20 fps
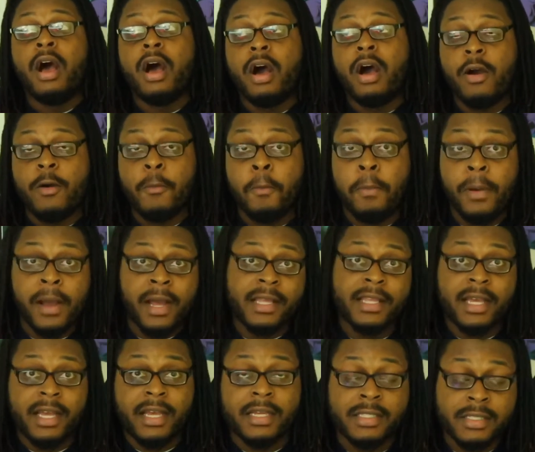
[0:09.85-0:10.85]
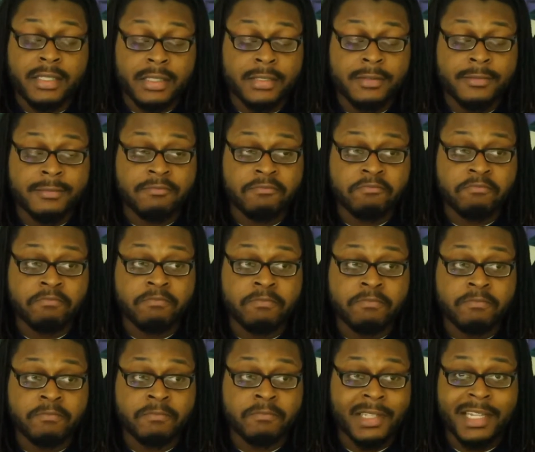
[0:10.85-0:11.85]
Oh my gosh.
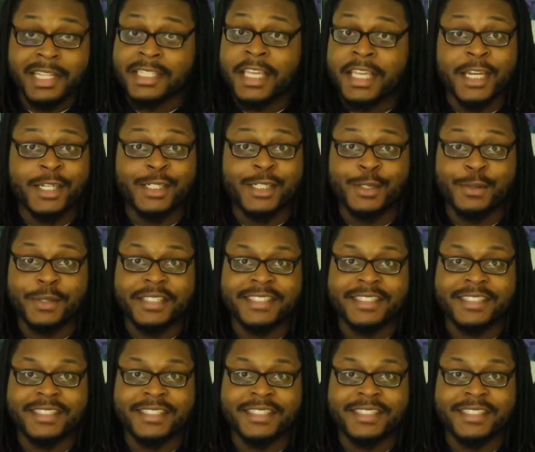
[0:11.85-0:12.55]
Let's get into it.